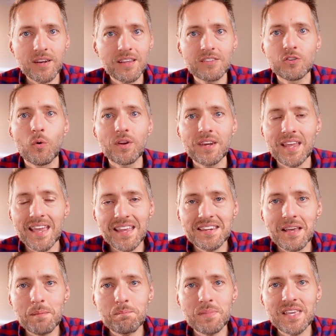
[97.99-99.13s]
is going to end
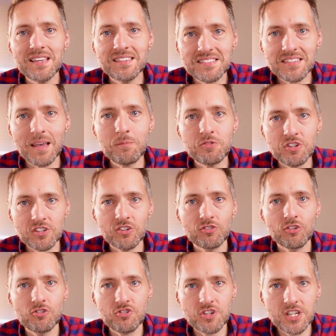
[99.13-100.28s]
up being subject to
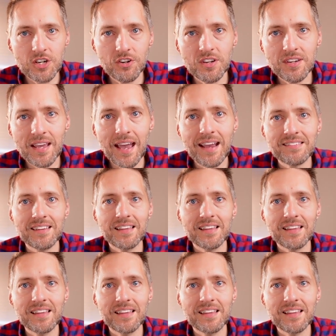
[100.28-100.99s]
Social Security tax